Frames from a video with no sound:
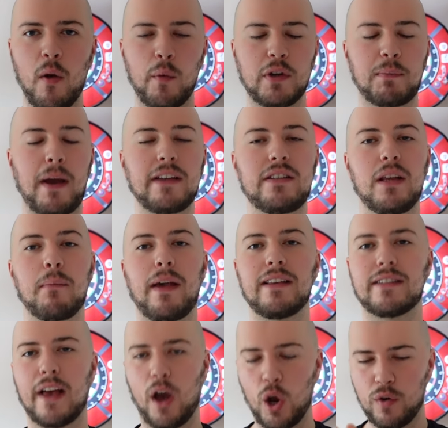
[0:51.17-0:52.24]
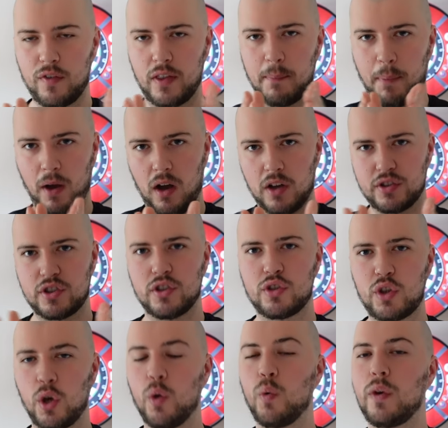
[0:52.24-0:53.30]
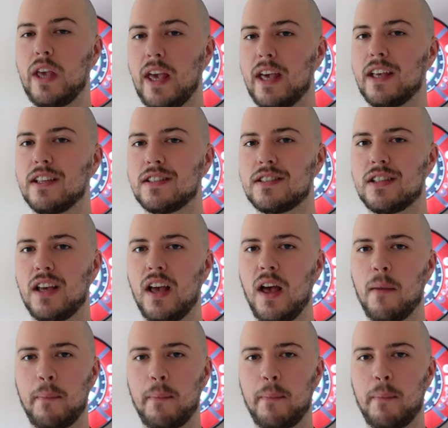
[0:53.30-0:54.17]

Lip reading: which basically means that over the past 2 years,